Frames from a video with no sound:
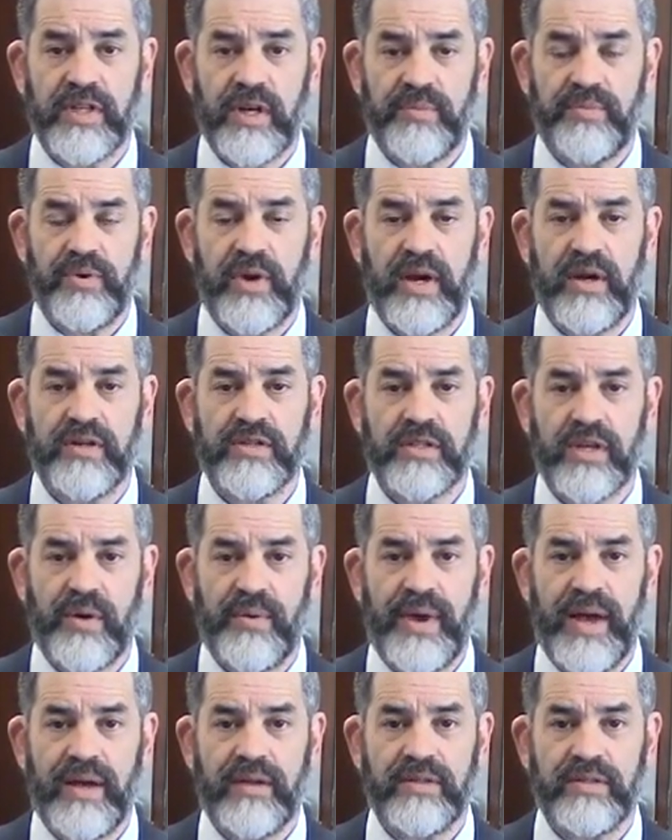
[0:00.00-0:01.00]
our prayers
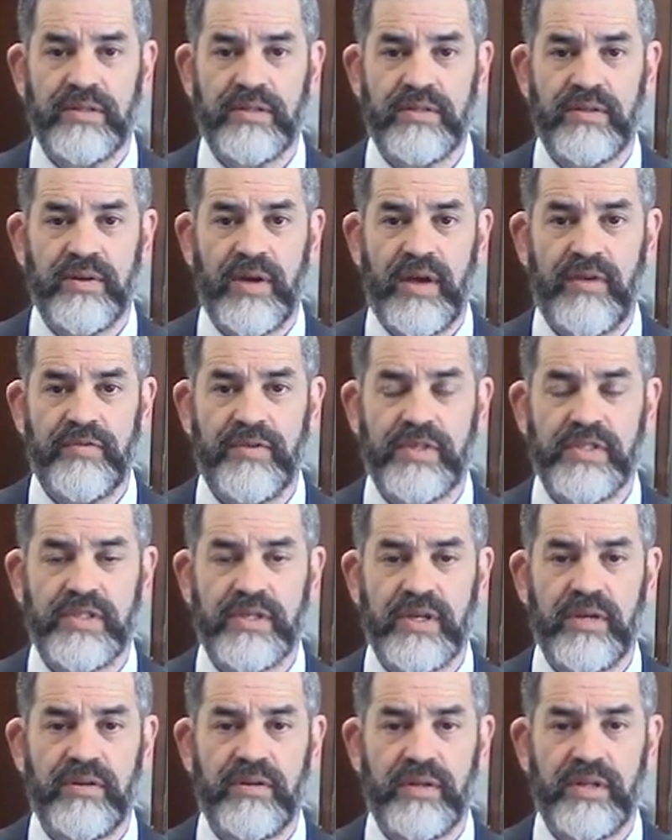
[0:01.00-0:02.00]
go out to every
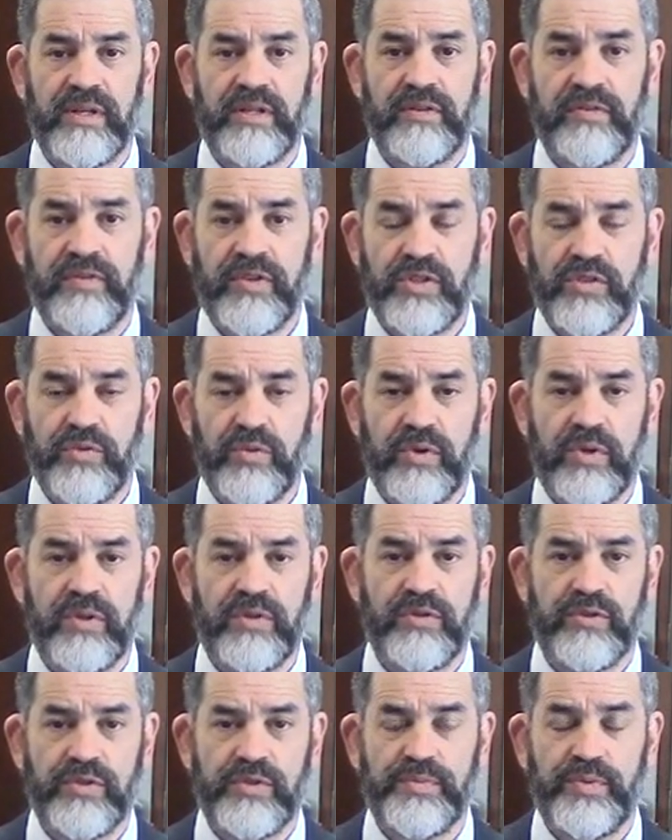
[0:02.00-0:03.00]
single individual
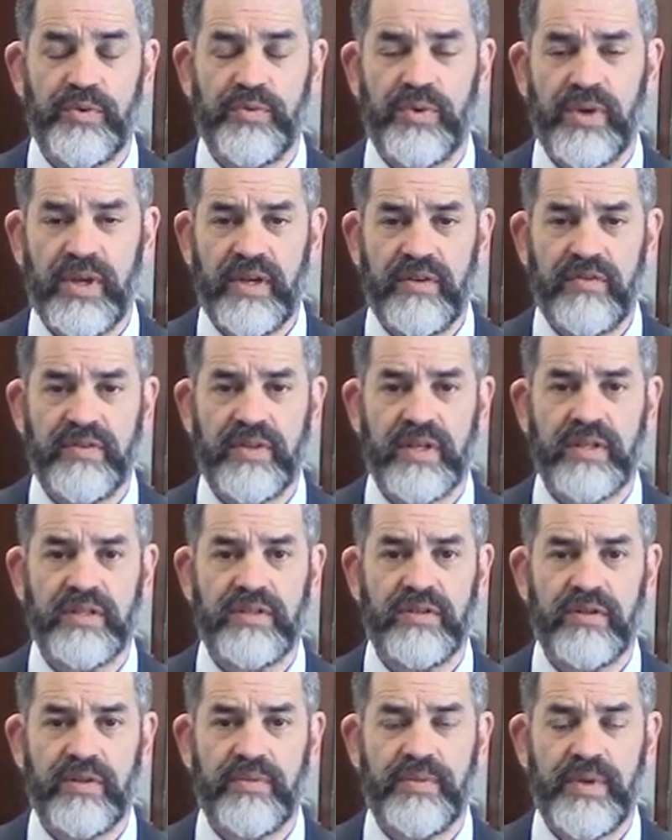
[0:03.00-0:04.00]
who is bereaved and
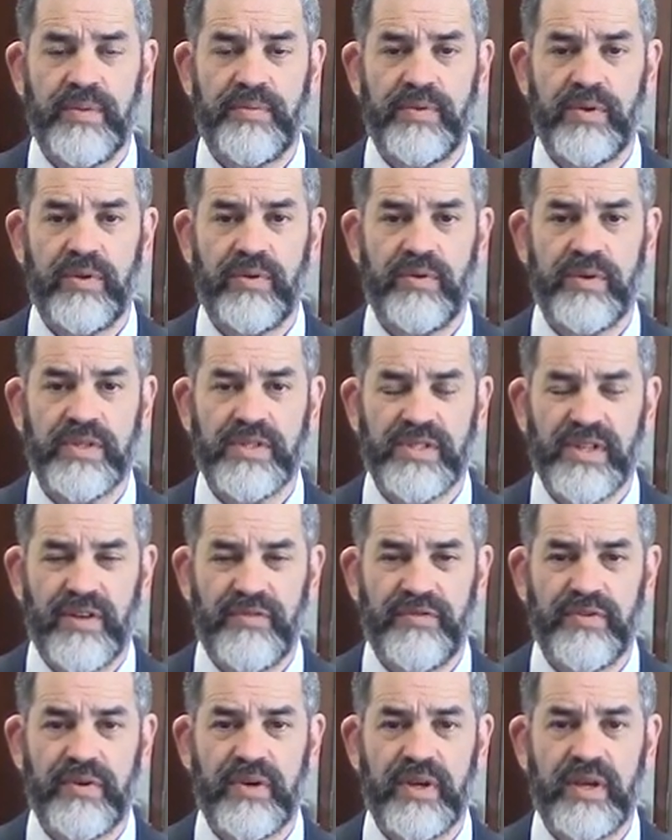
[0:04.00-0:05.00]
to the people who are
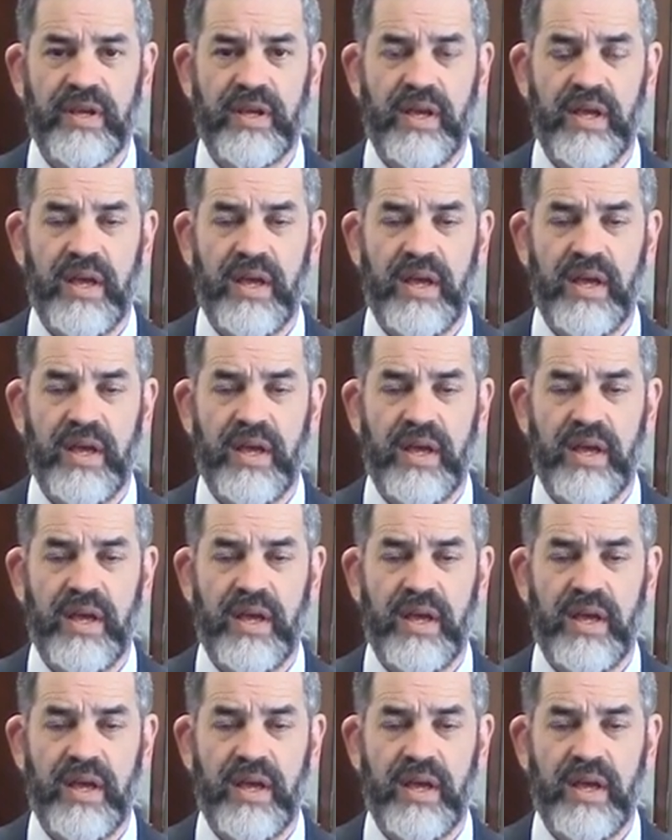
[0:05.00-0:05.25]
suffering.